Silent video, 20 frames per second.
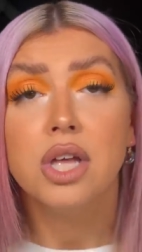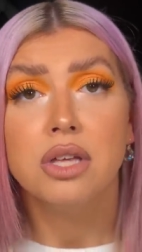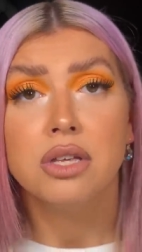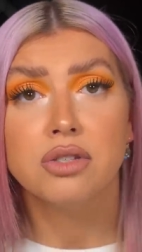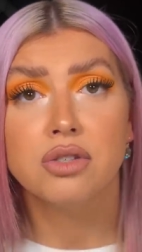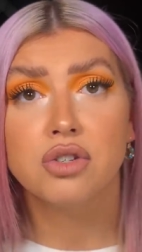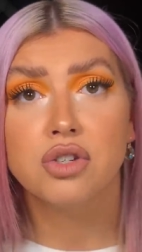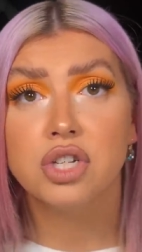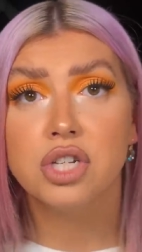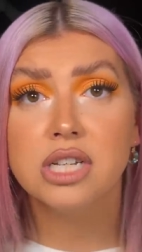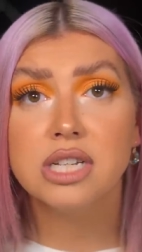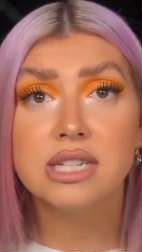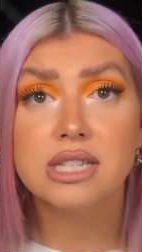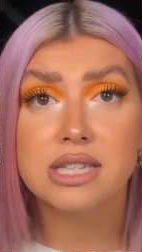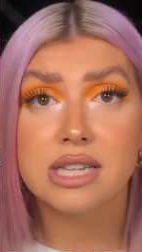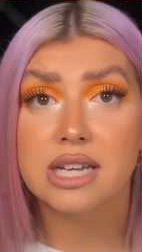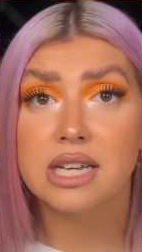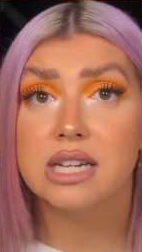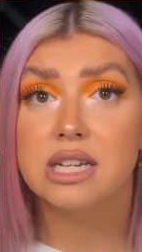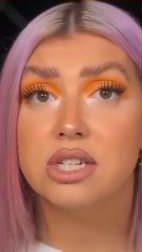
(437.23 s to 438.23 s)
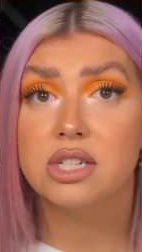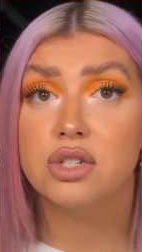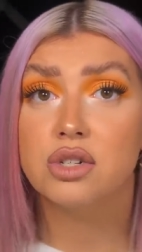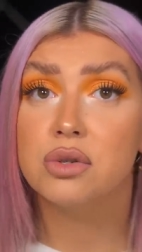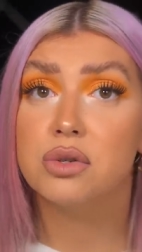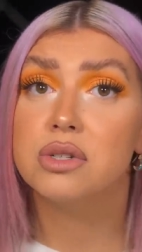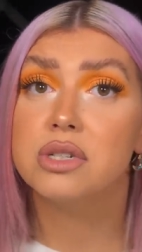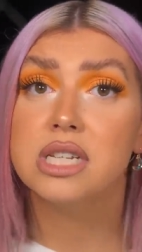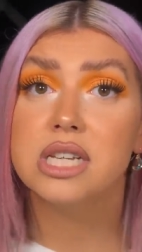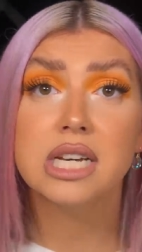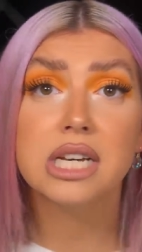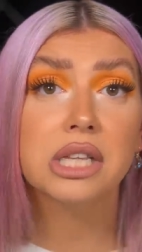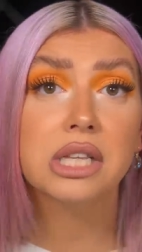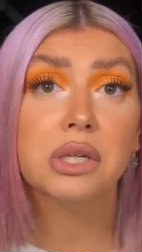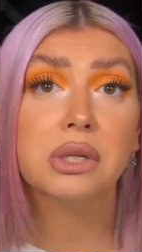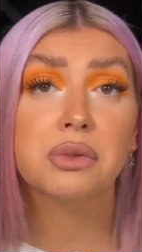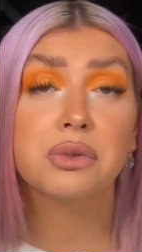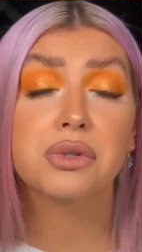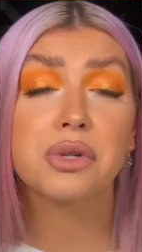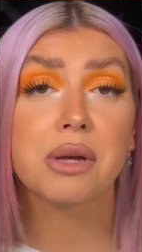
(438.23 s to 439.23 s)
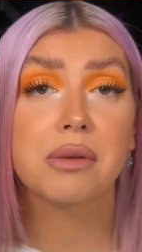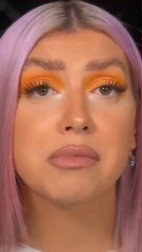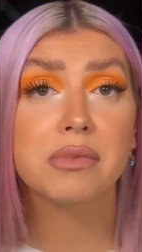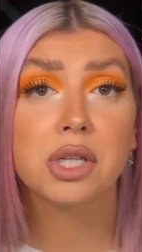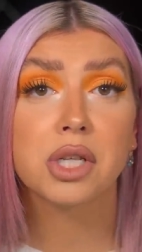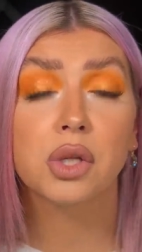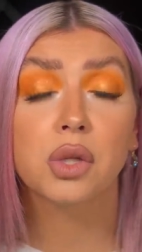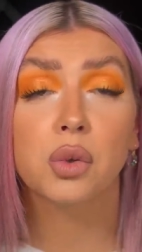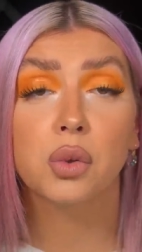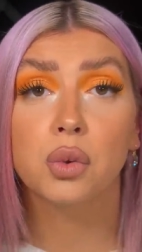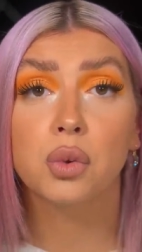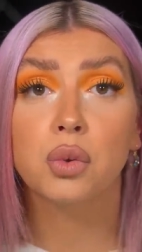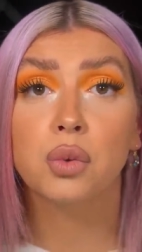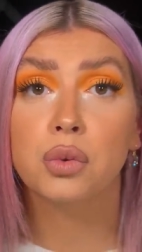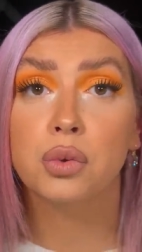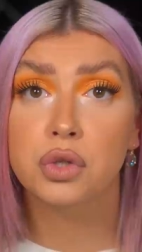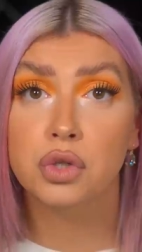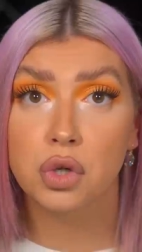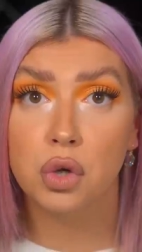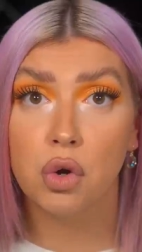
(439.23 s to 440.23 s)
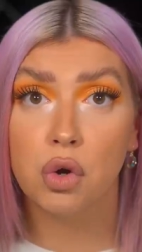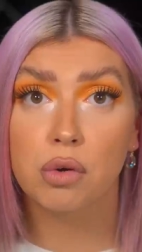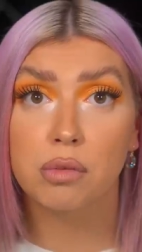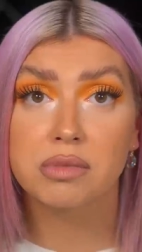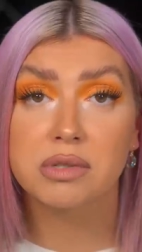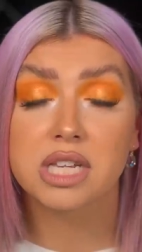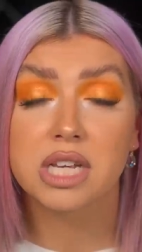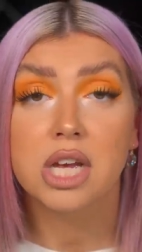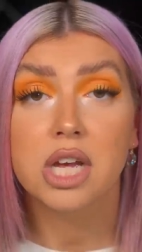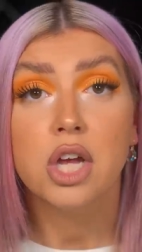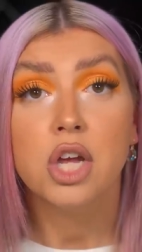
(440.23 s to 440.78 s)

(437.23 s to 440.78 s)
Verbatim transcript: So she decided to take a little trip to the local shops.